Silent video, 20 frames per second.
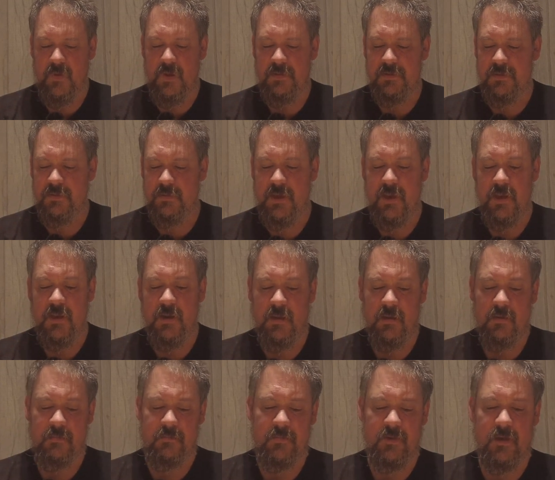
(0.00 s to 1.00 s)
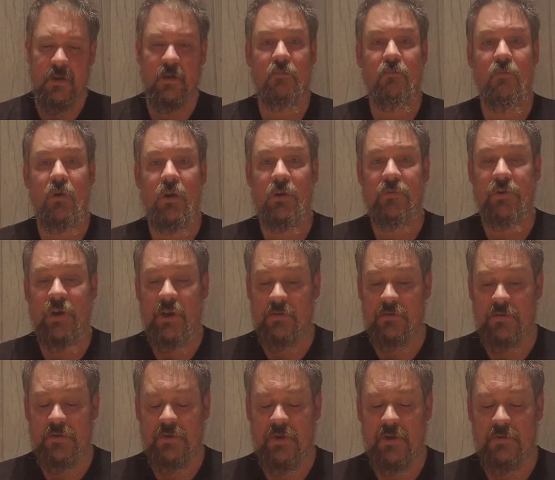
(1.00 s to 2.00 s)
So yeah, what a great
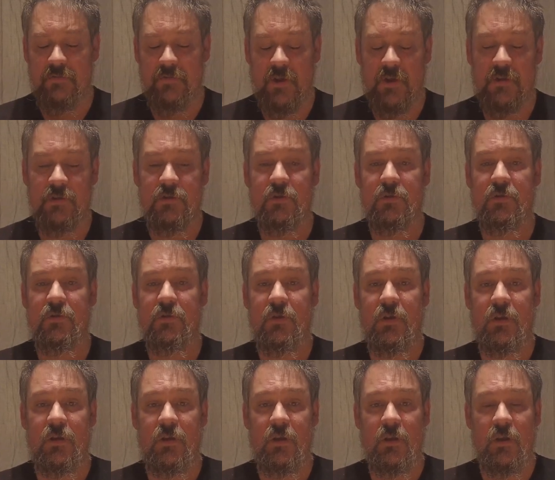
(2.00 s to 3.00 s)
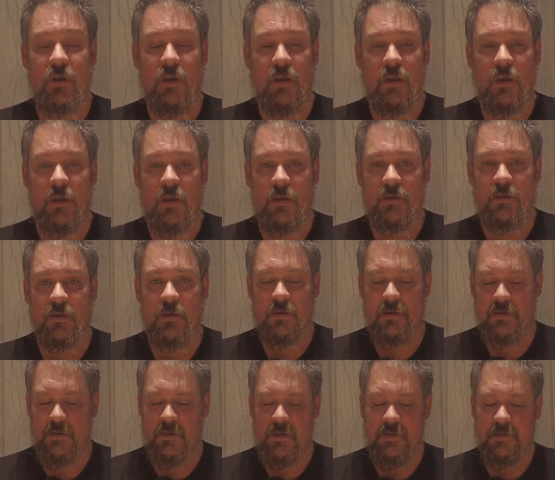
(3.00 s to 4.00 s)
introduction to the
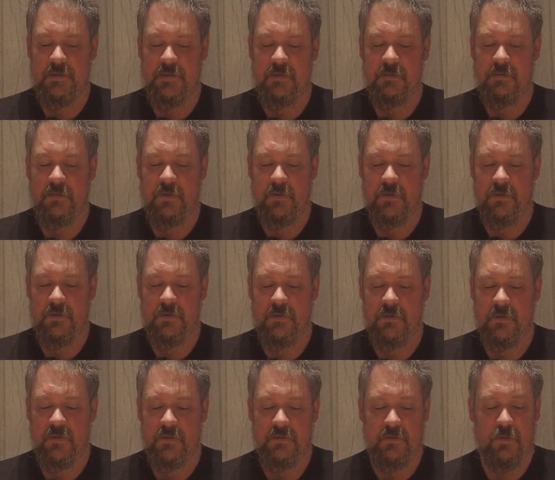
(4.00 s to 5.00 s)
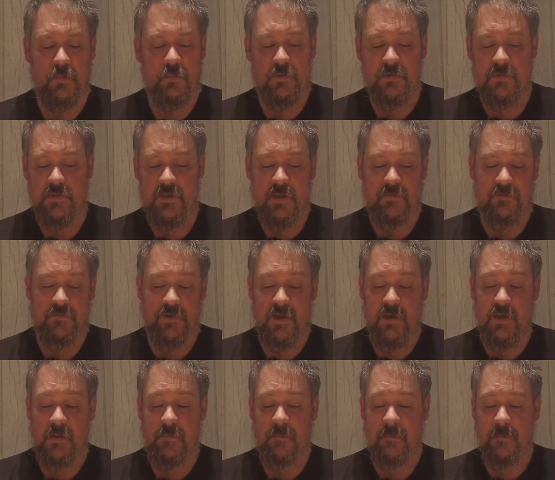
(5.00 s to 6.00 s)
Duncan Taylor single cask sample set,
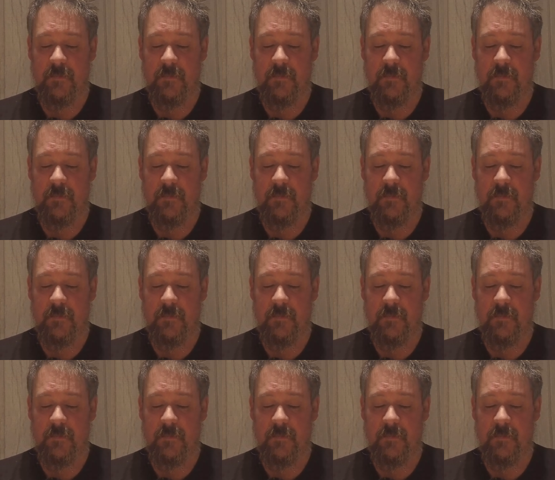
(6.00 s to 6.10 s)
really.